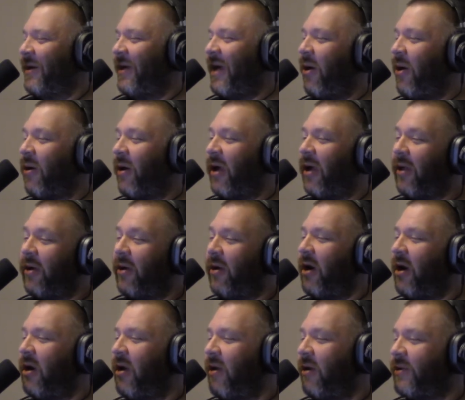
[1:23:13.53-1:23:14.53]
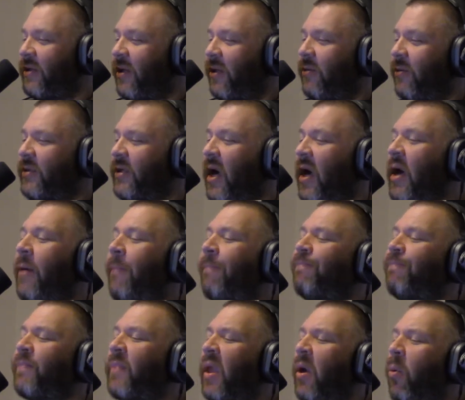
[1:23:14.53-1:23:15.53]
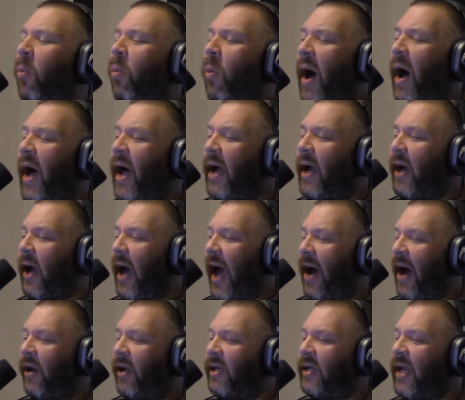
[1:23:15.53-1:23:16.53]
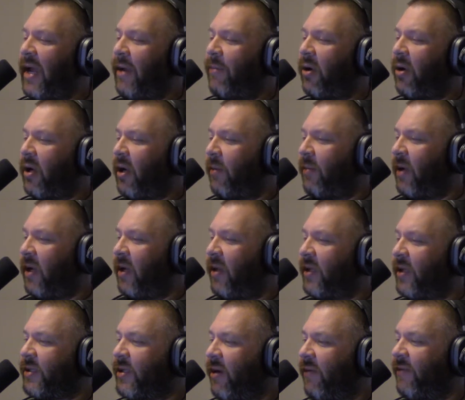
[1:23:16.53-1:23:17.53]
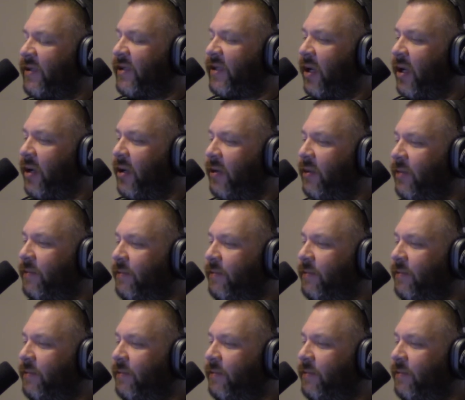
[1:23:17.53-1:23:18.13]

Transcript: Yeah, or killing, or, or saying God's damn it. Why? How did neighbor come into this all of a sudden?